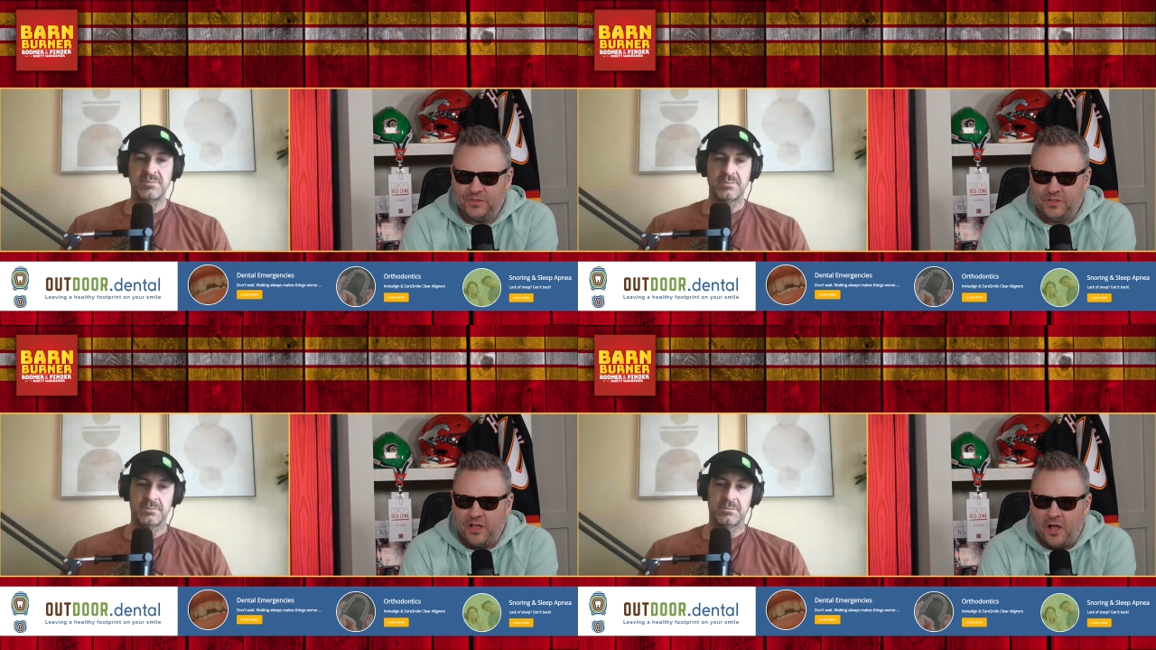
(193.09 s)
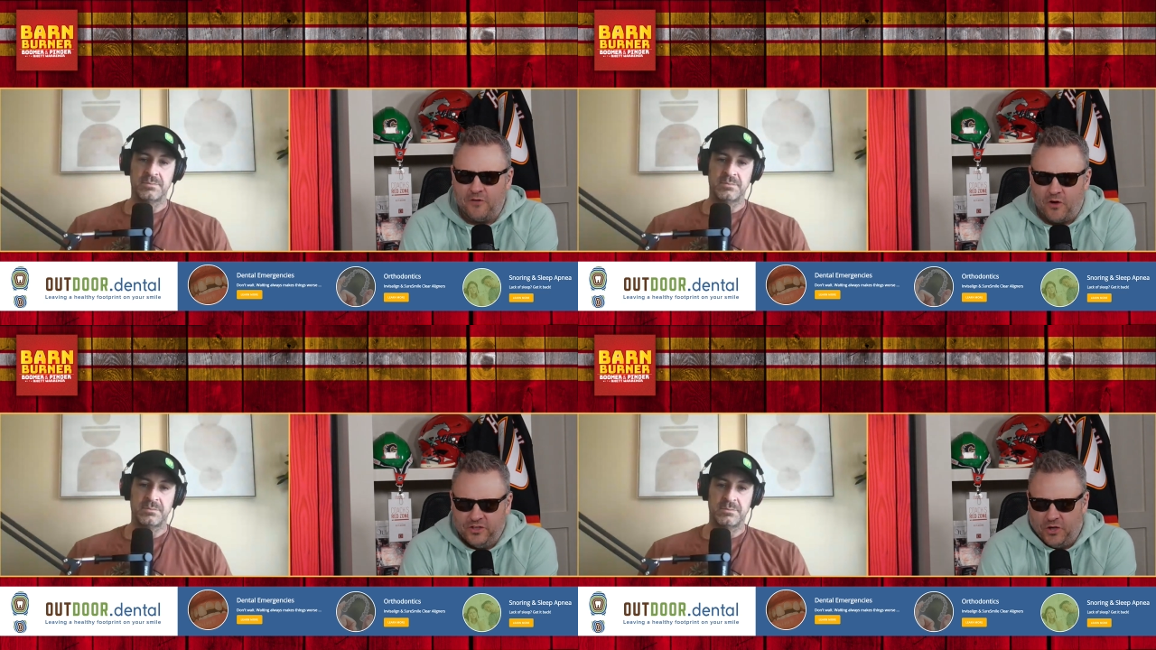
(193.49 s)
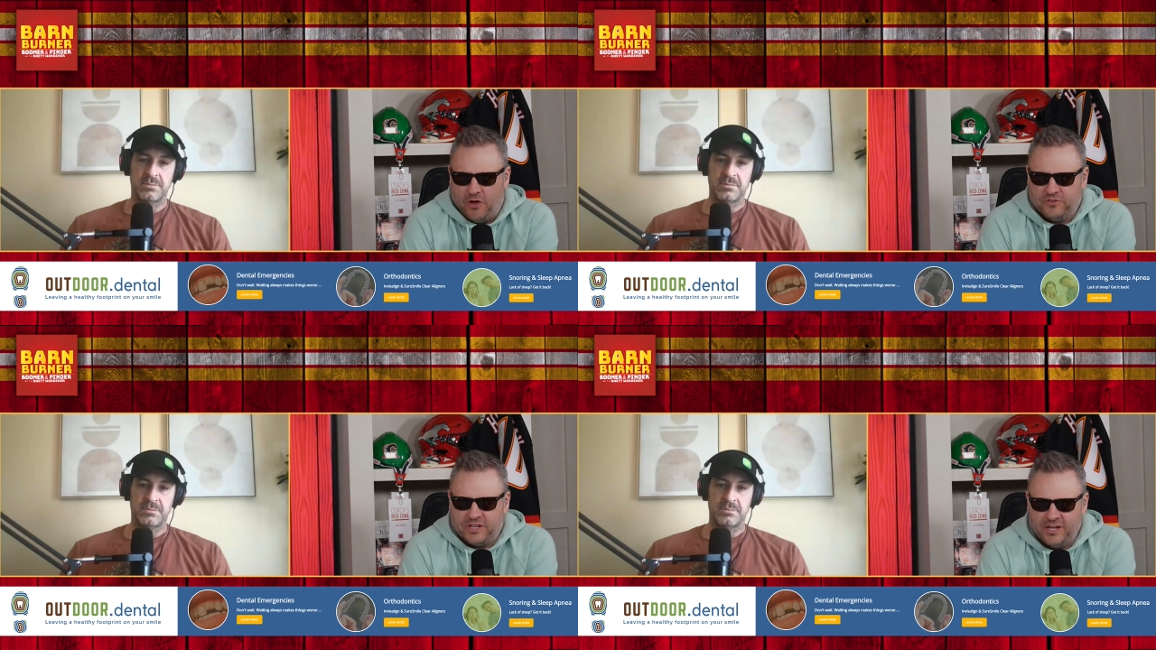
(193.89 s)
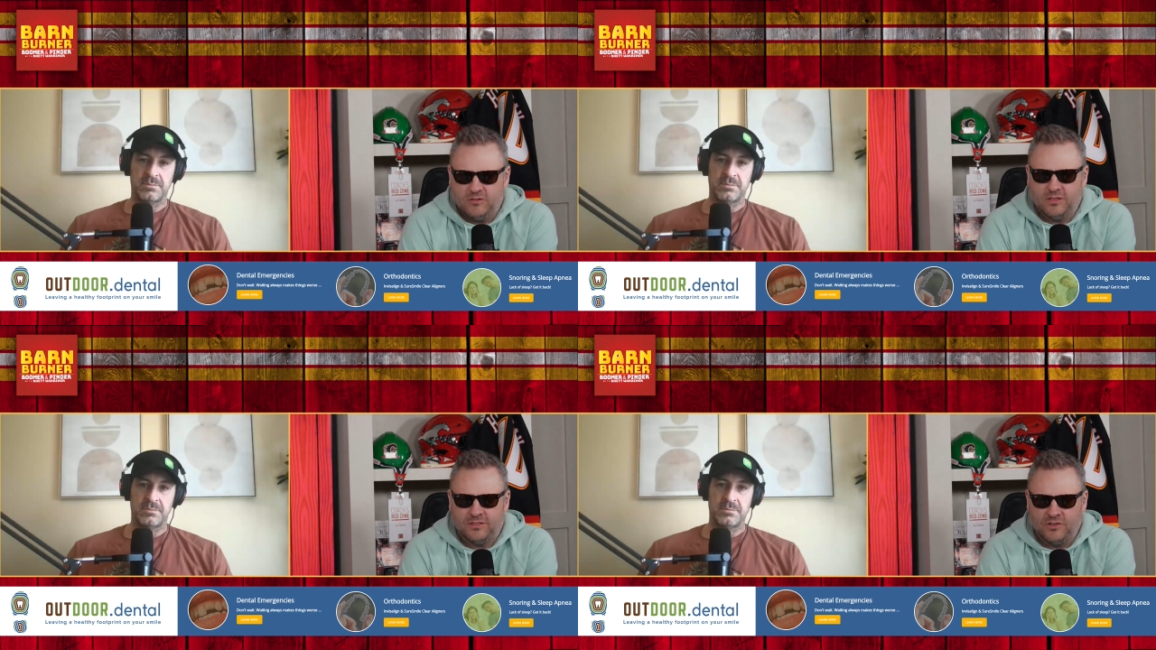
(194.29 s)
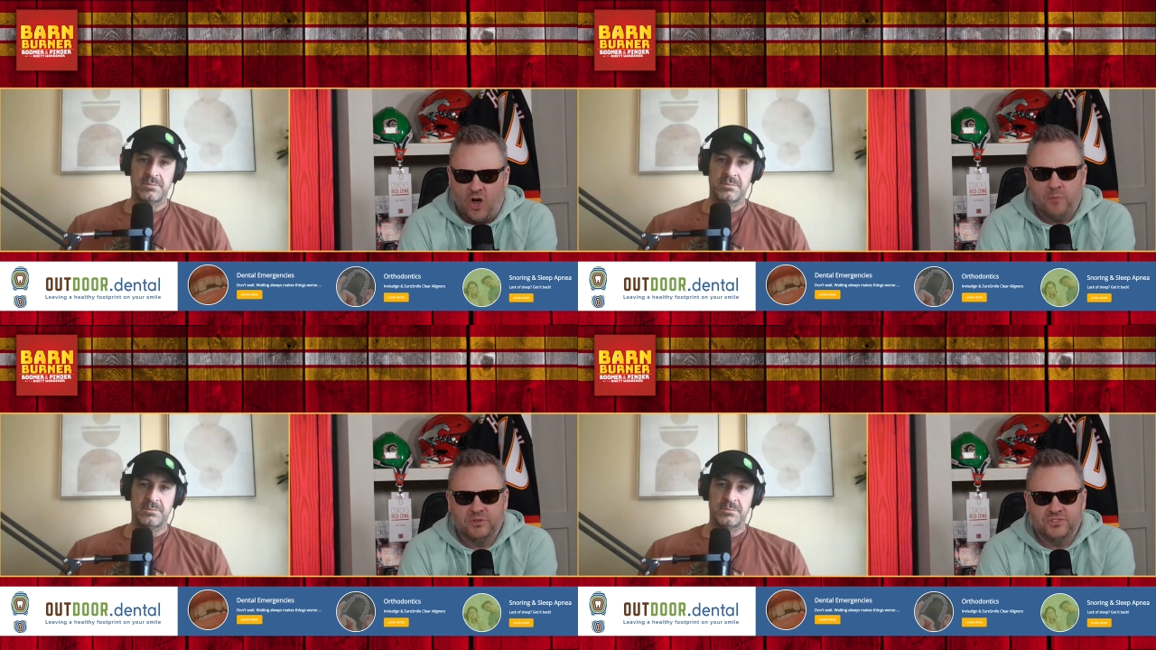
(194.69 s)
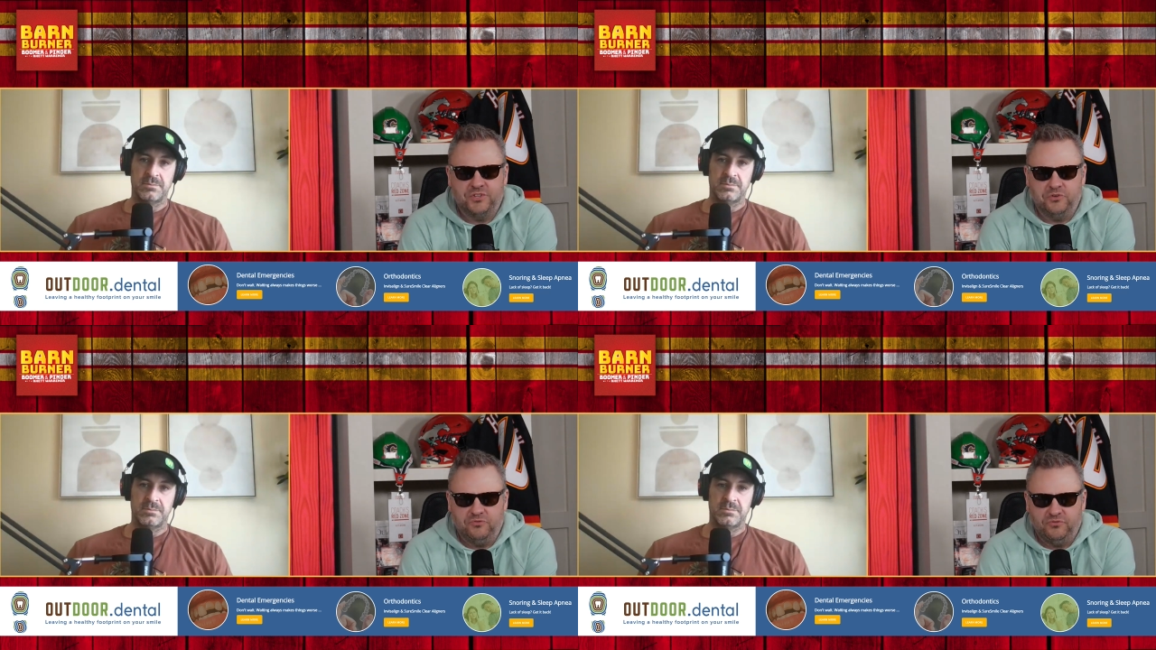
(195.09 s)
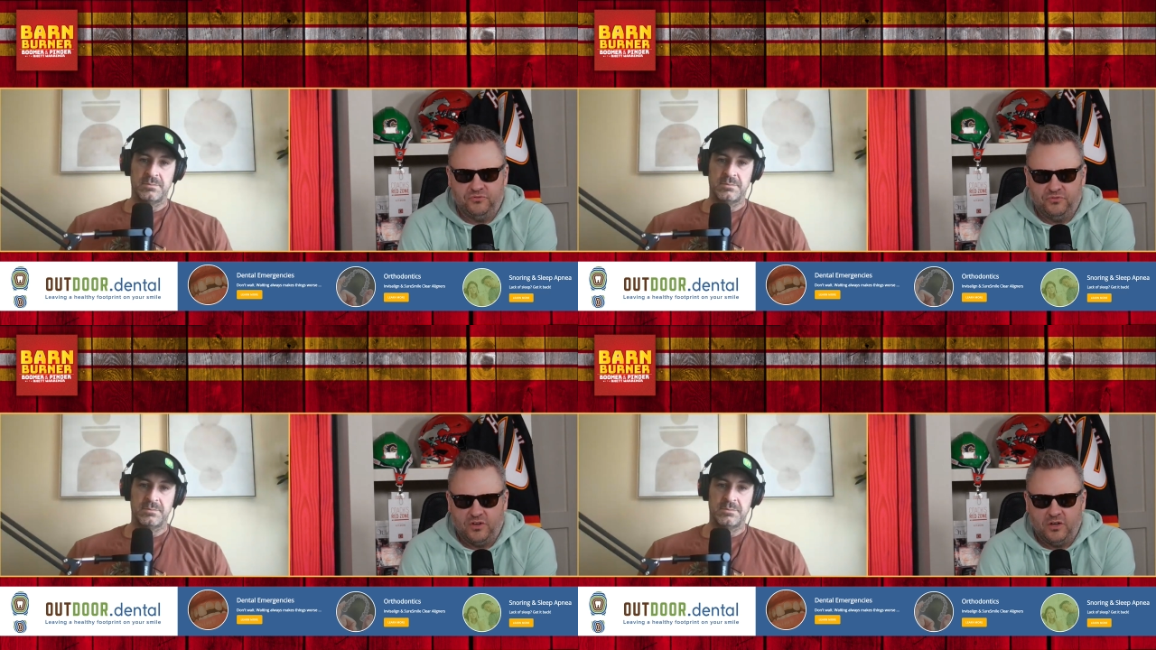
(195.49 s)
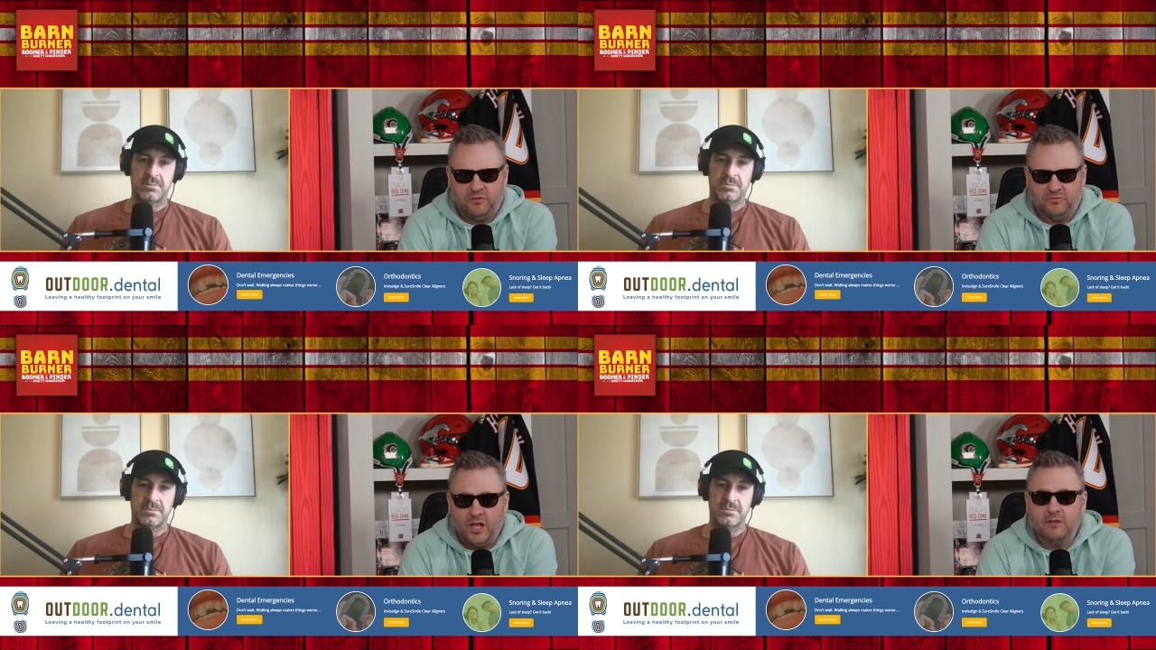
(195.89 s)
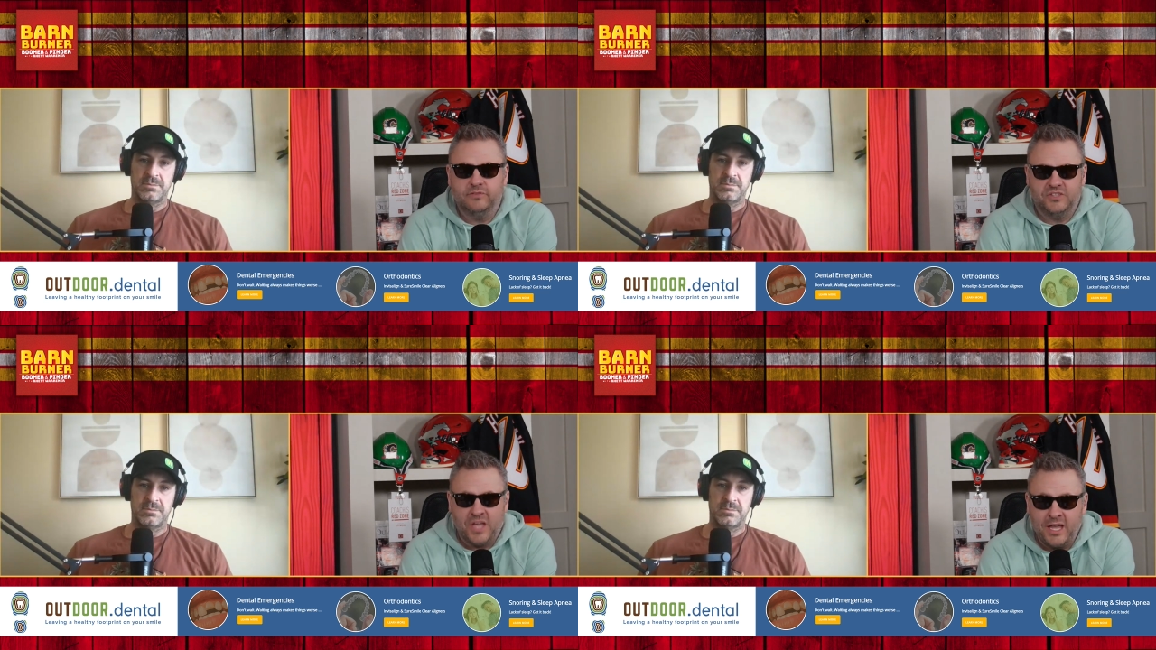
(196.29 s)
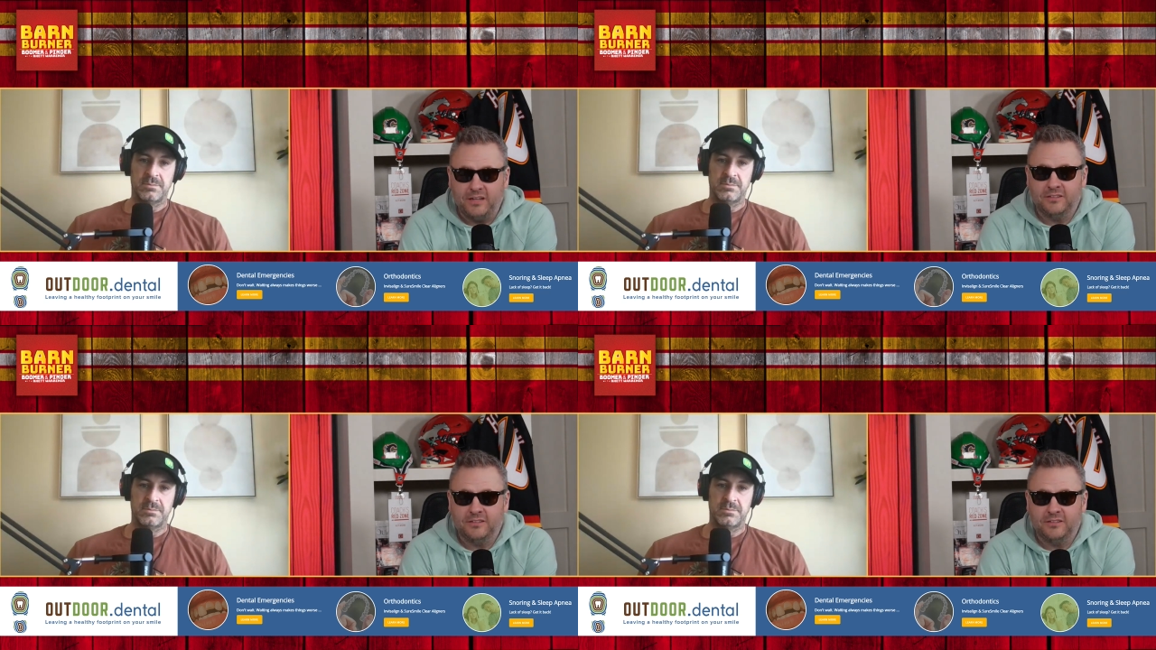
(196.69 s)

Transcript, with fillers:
Speaker 1: I've you often hear that the opposite of uh, of love is hate.